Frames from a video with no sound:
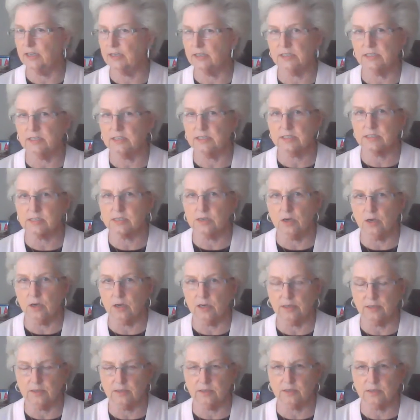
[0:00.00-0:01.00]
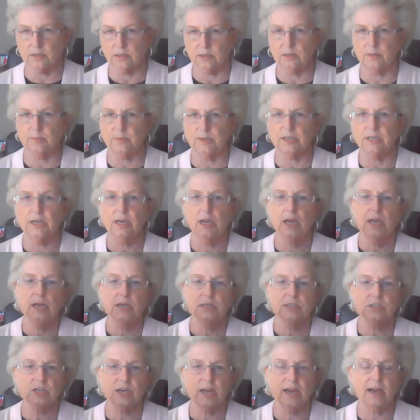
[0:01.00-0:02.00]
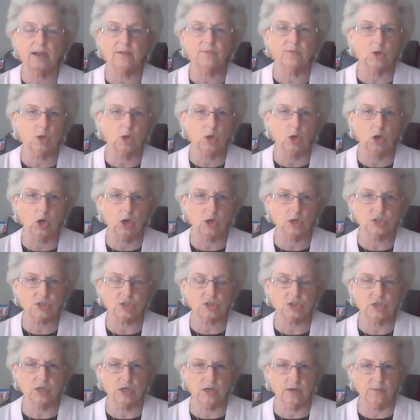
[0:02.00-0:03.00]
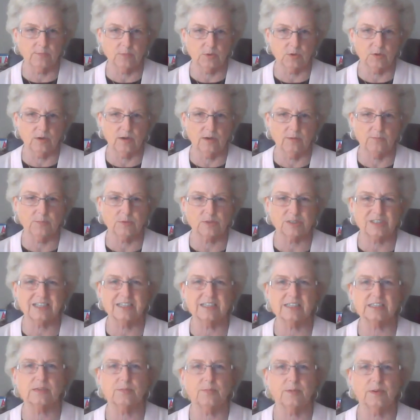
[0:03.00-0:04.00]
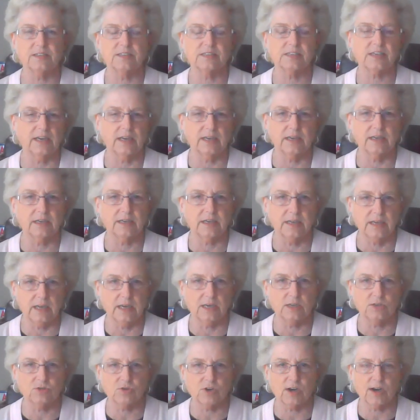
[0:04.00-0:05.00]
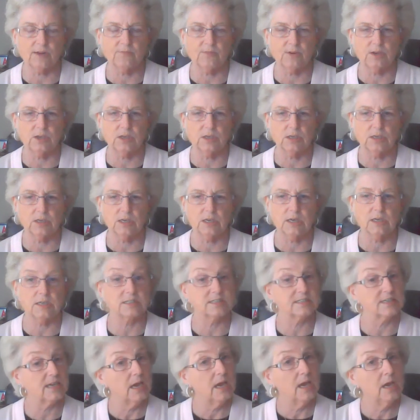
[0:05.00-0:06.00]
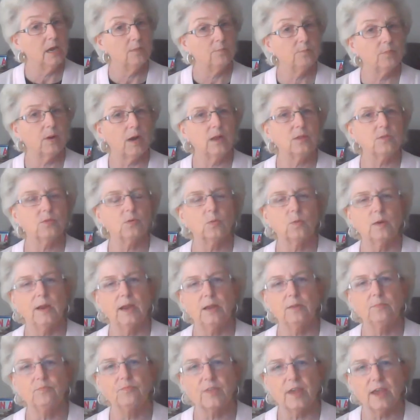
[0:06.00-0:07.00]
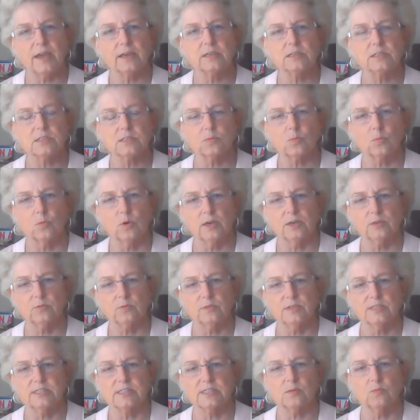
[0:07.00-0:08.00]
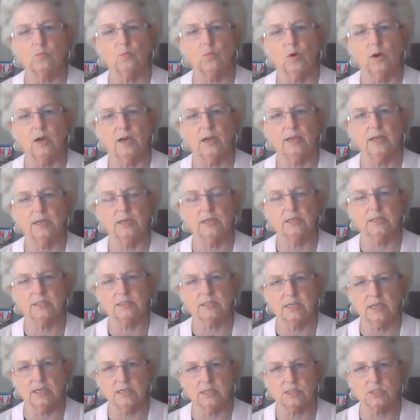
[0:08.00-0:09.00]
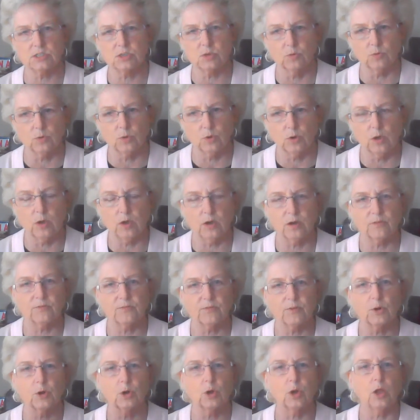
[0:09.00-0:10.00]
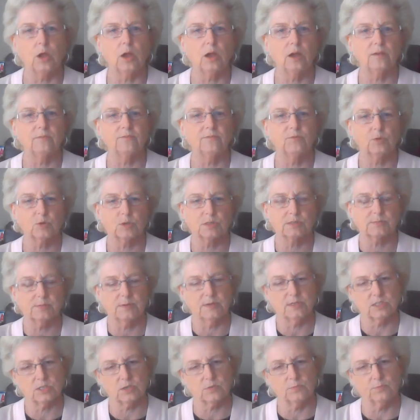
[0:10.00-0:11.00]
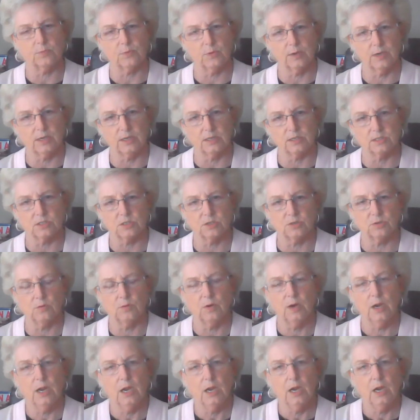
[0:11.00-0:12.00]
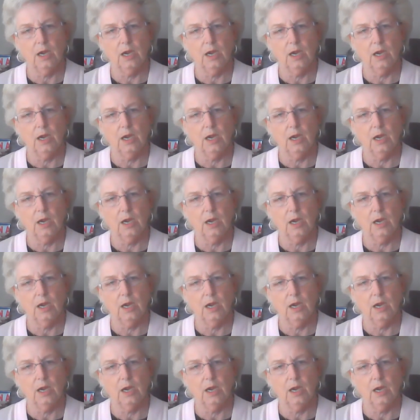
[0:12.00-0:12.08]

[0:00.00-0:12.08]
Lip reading: and it is not uncommon to have a large number of participants in a gang trafficking case. By the way, that is one reason why it takes so long for law enforcement to bring it to